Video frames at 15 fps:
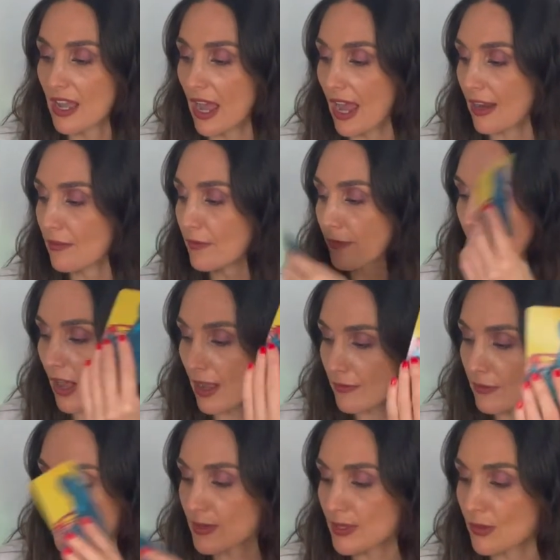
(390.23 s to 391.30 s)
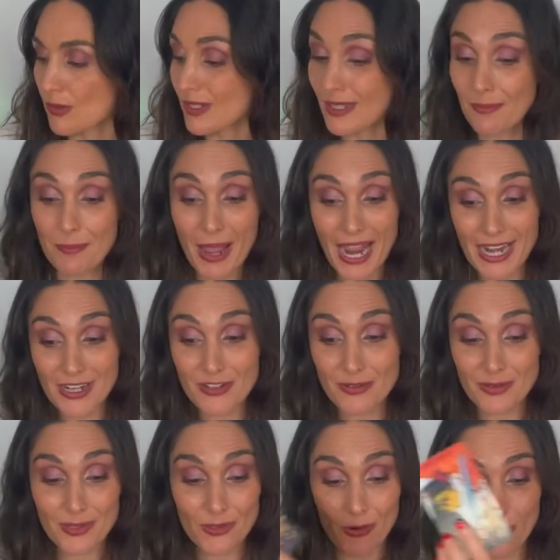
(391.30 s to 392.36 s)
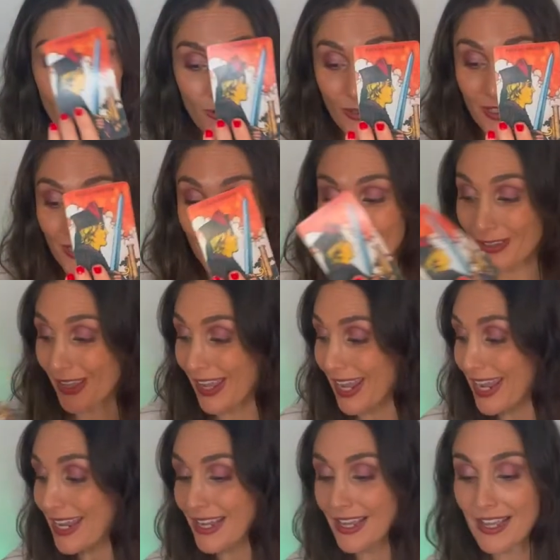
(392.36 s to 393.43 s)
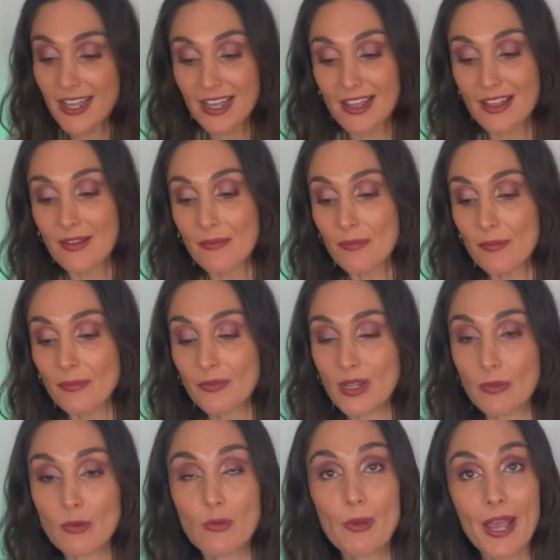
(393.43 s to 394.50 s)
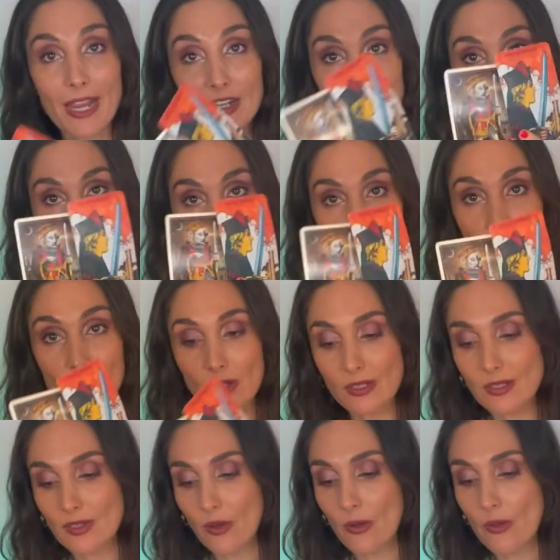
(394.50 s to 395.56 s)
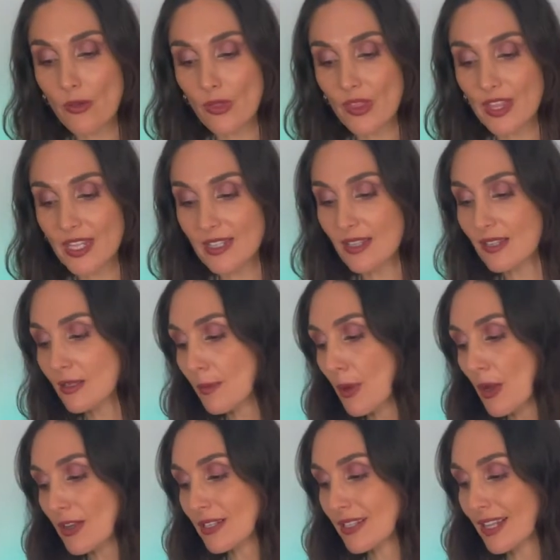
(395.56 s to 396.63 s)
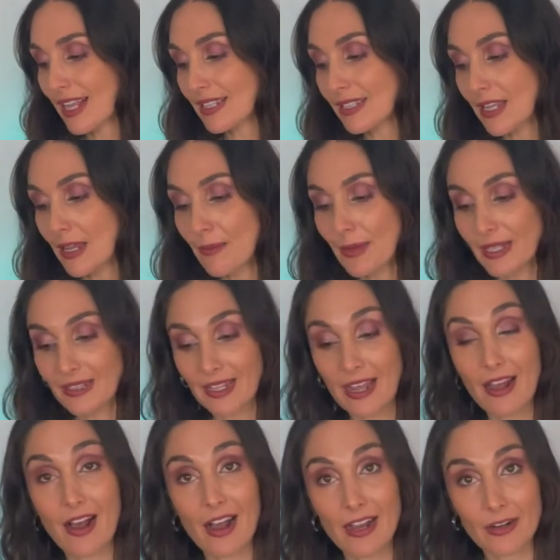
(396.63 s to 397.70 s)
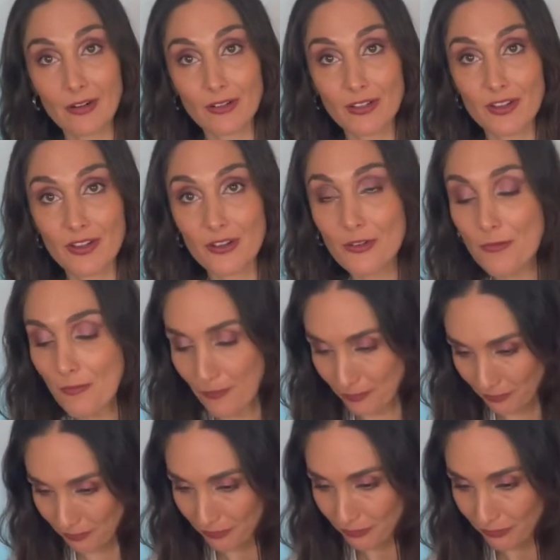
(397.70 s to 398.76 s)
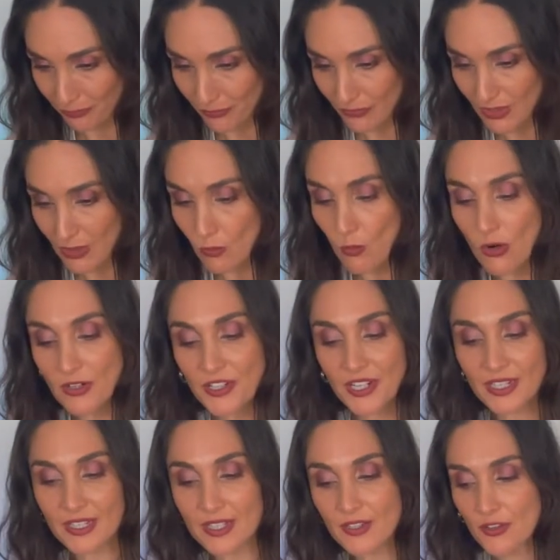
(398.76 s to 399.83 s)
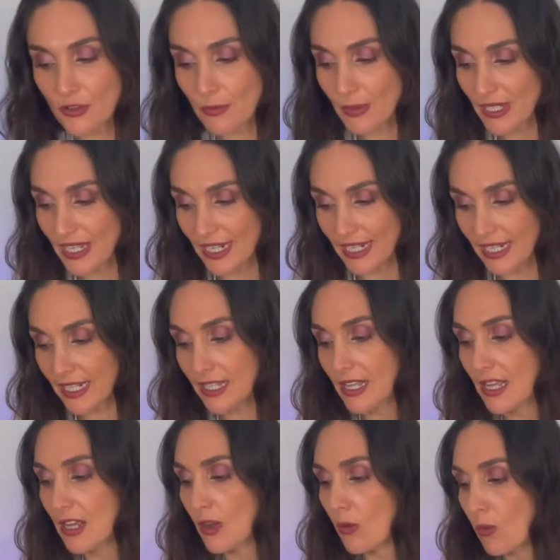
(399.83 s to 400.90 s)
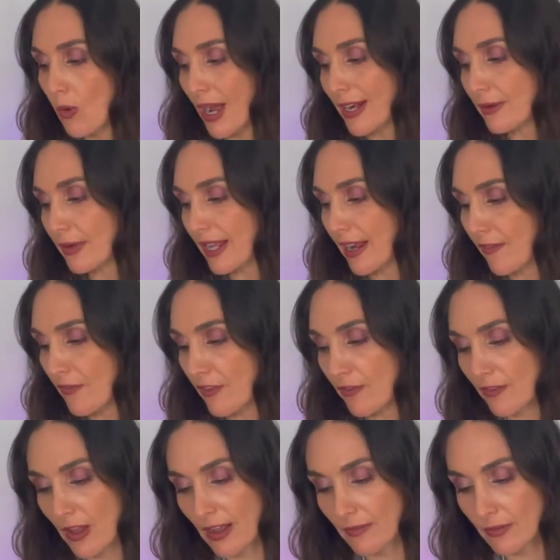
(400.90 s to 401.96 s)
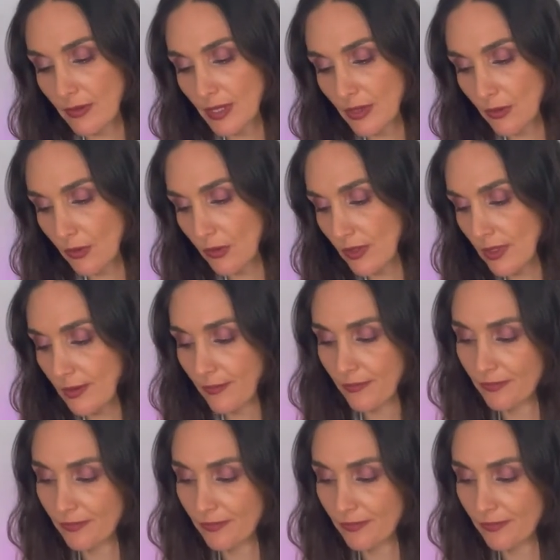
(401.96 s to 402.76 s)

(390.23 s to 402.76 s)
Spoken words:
And Five of Swords and Page of Swords, okay, double Page of Swords. So this is a person that's keeping their eye on you, wanting this new beginning. Why do we have the Five of Swords?